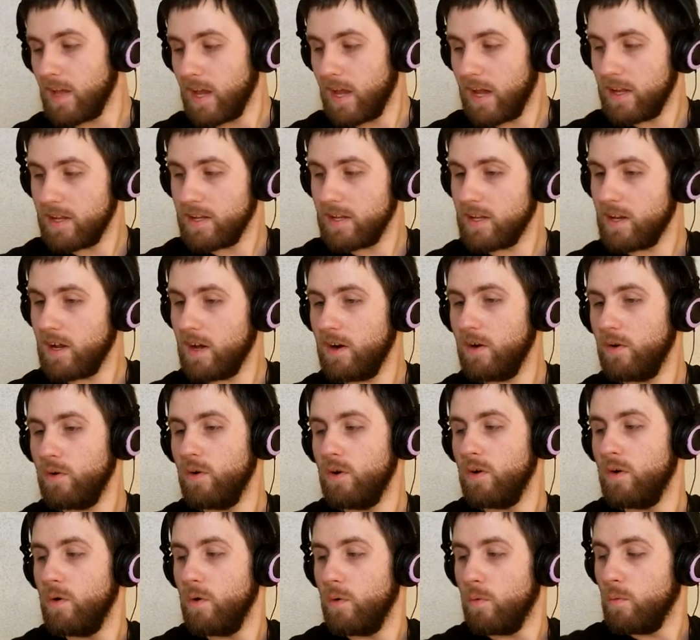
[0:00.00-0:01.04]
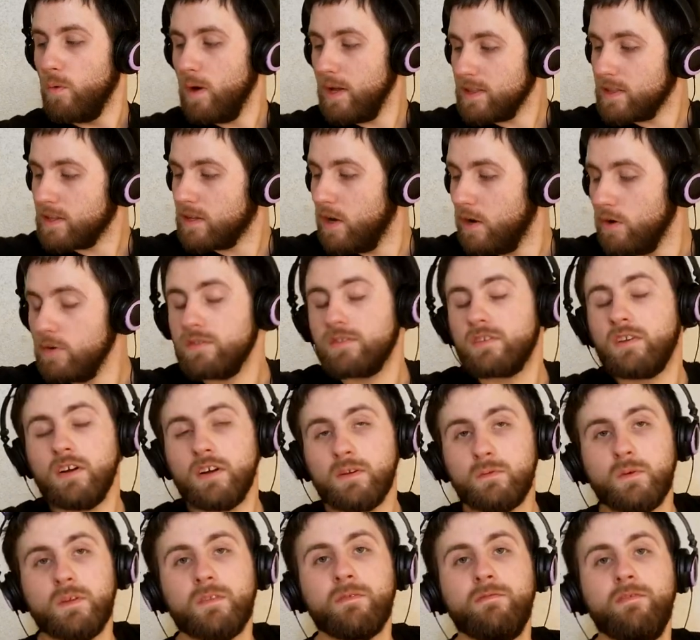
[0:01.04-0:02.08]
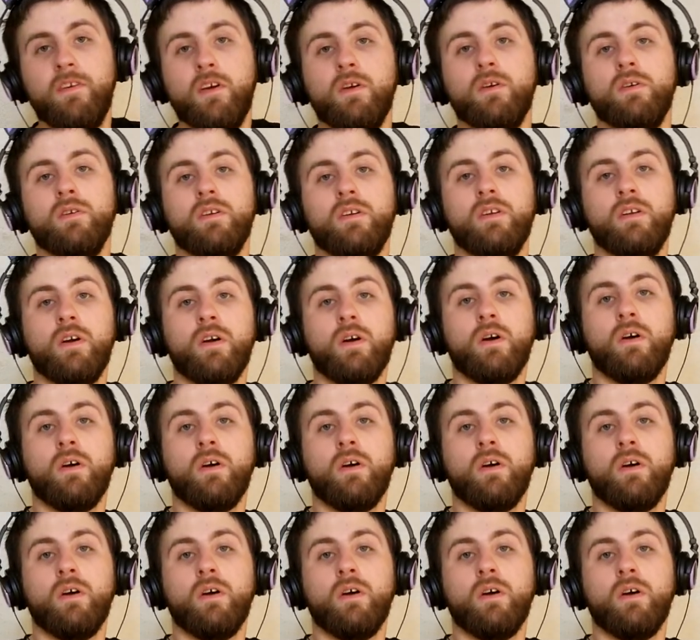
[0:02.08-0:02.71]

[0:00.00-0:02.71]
And you know, what goes good with food?